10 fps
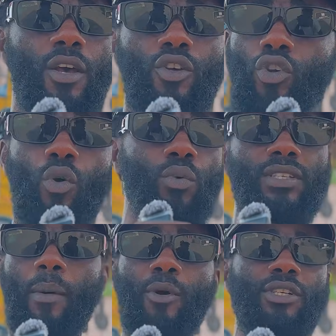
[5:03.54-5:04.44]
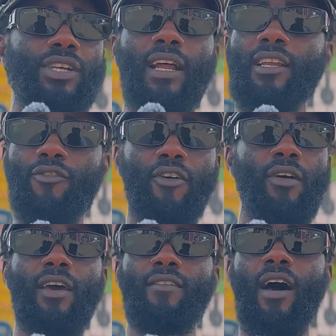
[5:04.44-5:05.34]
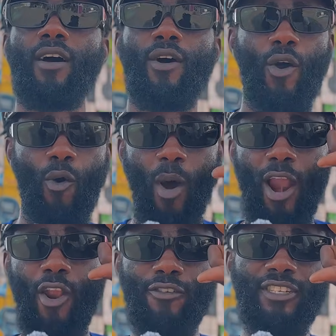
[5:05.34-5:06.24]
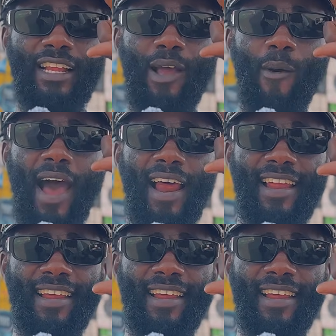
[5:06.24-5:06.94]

So we support Shatta forever. One love Shatta Wale.